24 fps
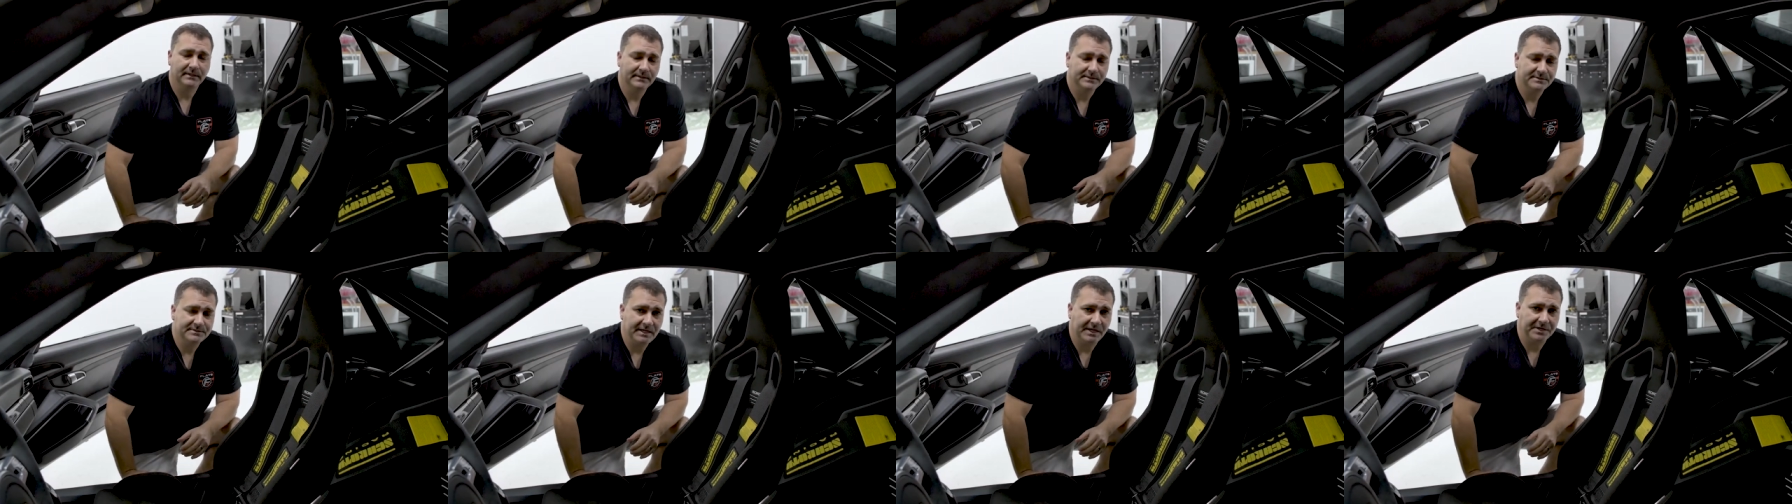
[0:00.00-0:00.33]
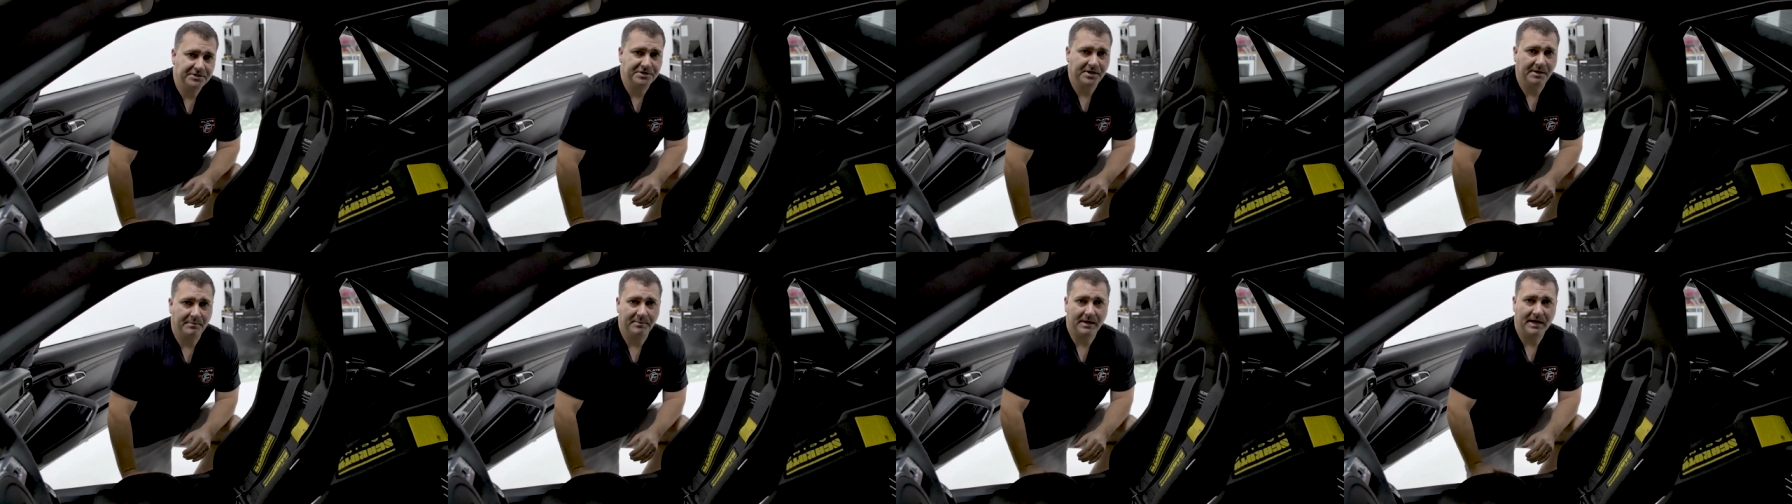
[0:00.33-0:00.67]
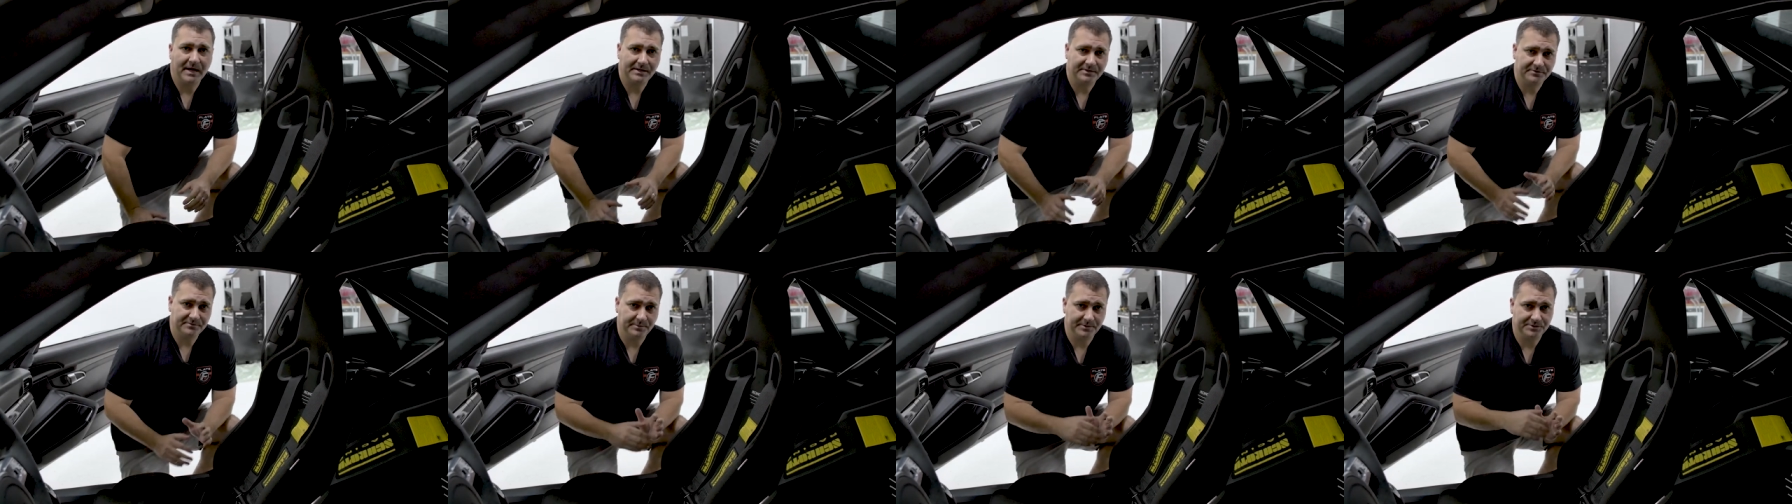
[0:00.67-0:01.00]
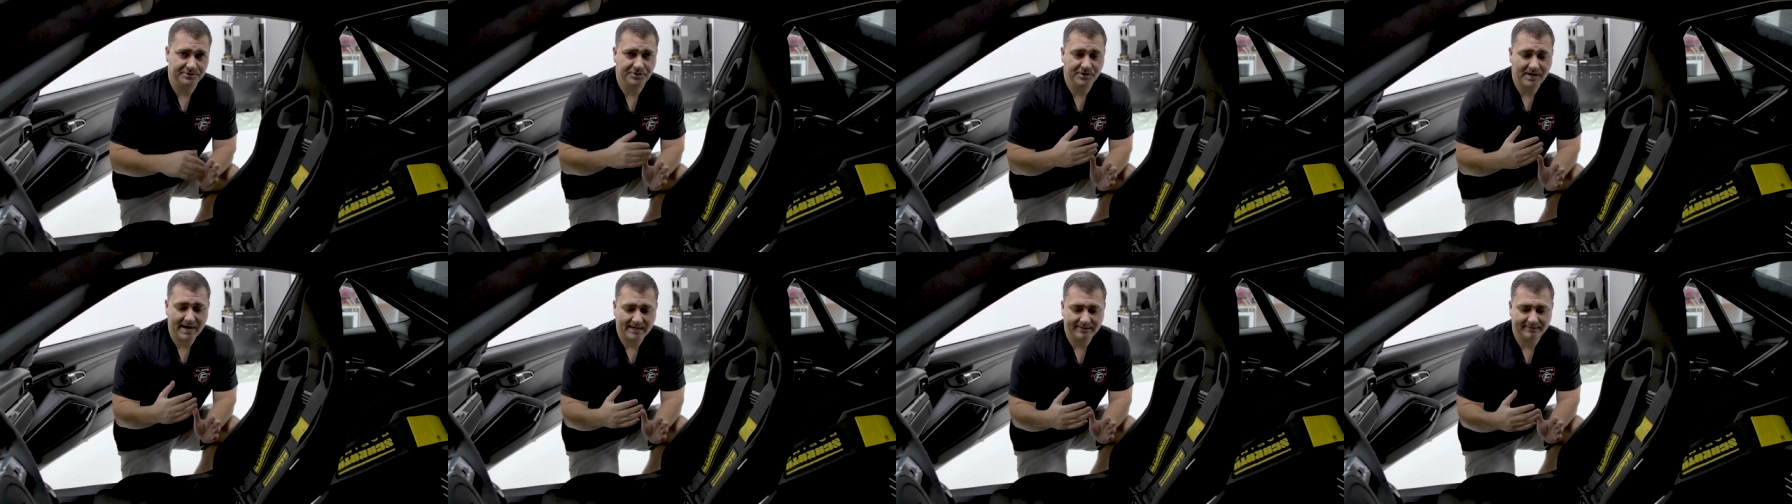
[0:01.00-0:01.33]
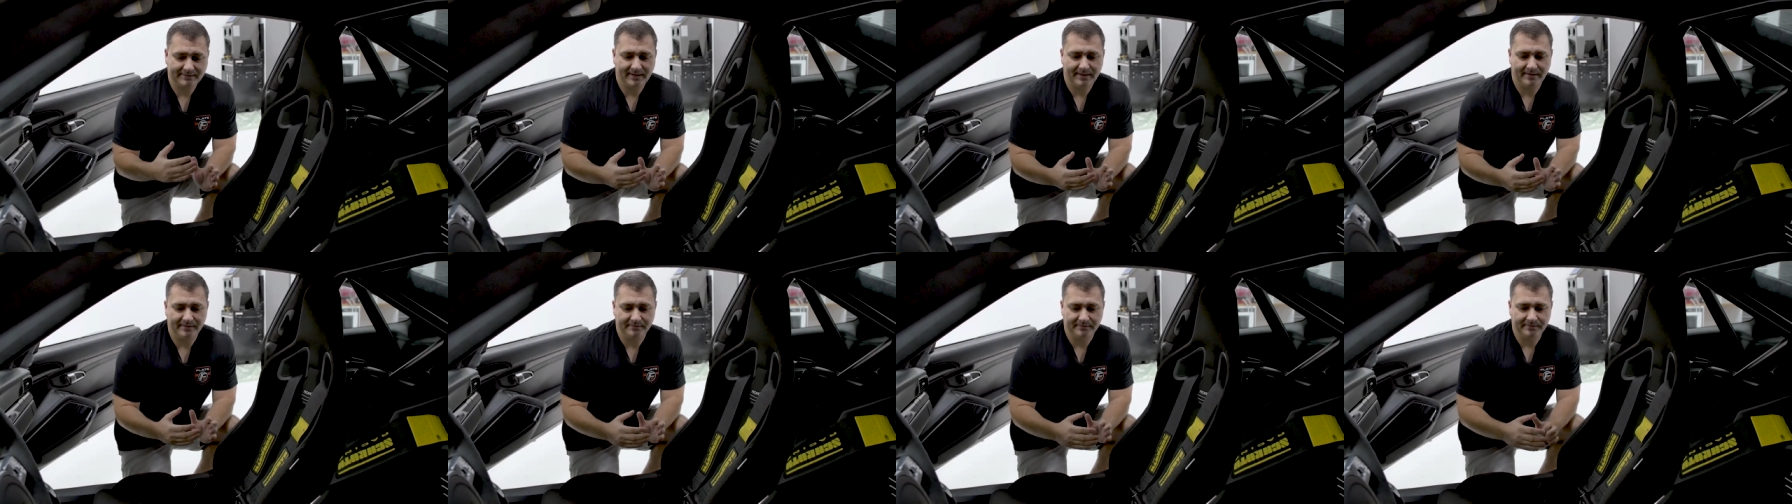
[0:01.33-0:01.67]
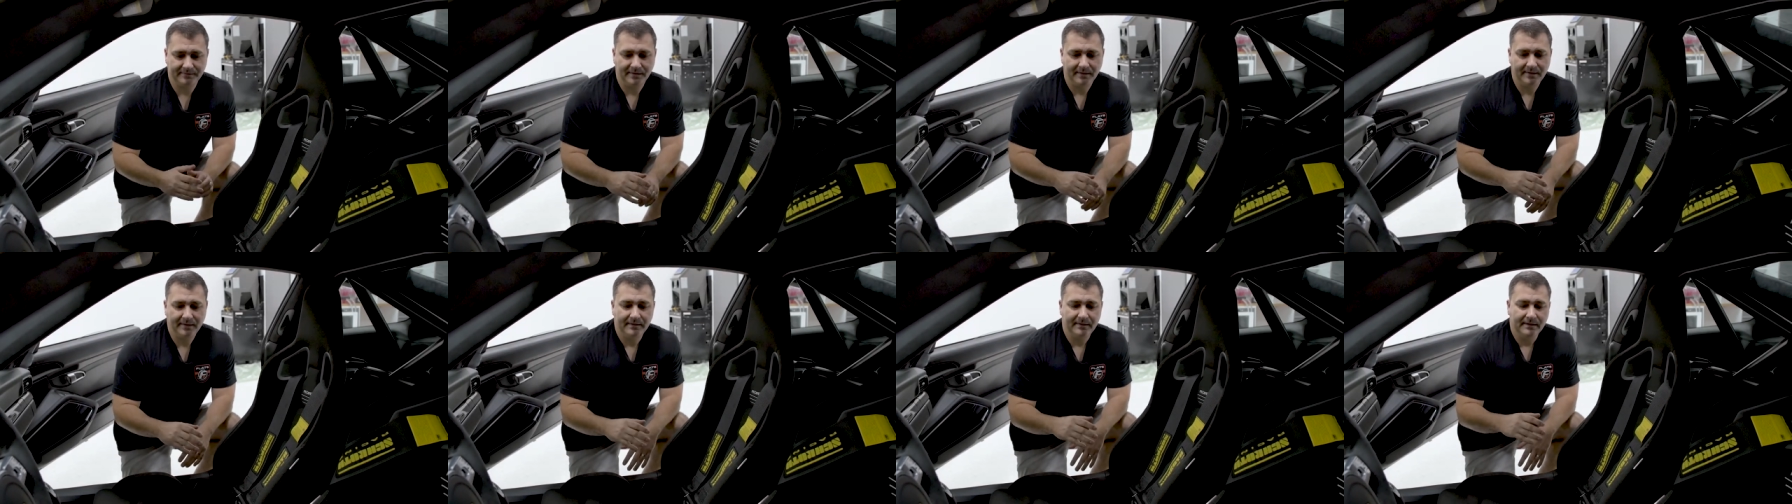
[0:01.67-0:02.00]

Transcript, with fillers: sanctioning bodies with track days.